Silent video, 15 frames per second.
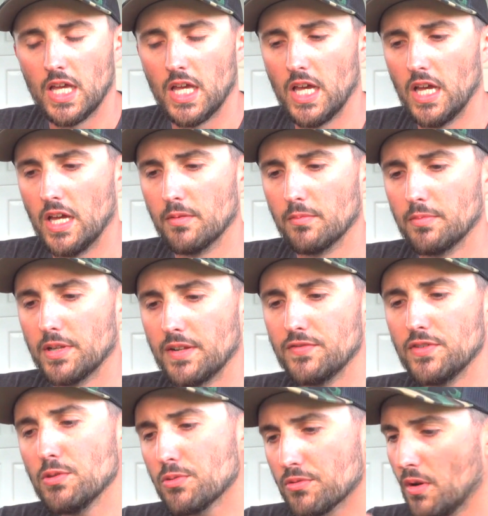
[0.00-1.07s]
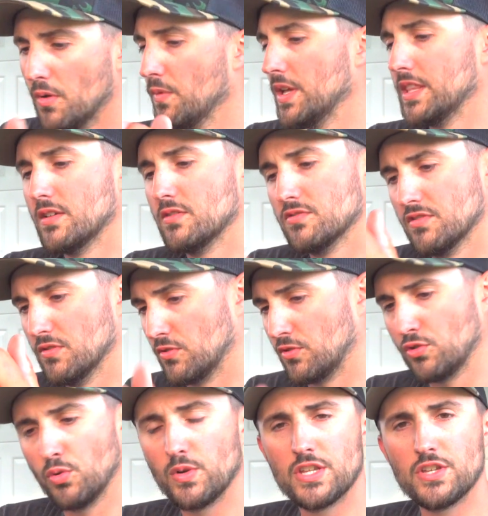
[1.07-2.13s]
But if you throw in those little
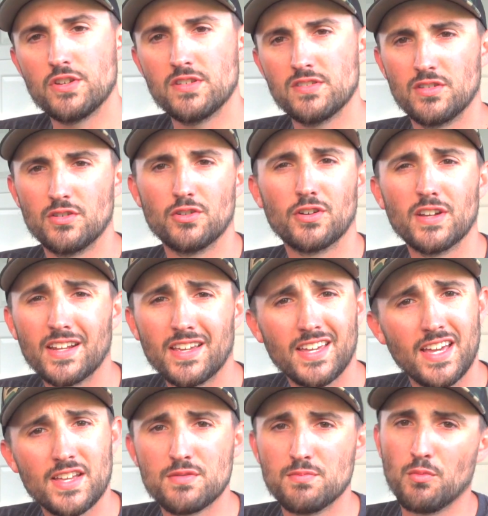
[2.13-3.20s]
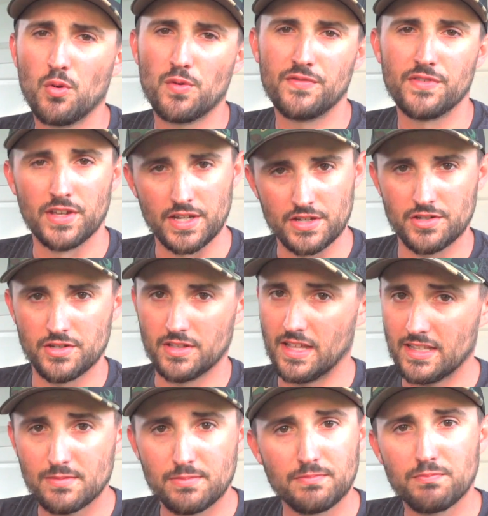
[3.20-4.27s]
twitches, you're going to catch more fish.
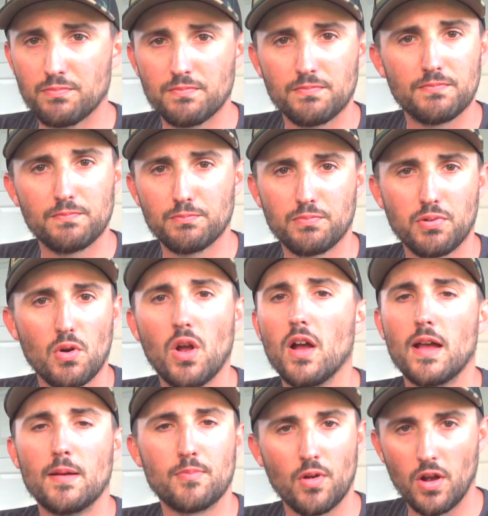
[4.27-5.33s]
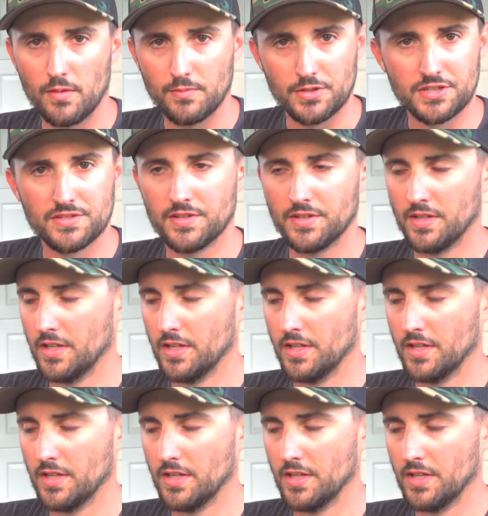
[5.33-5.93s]
That's I promise.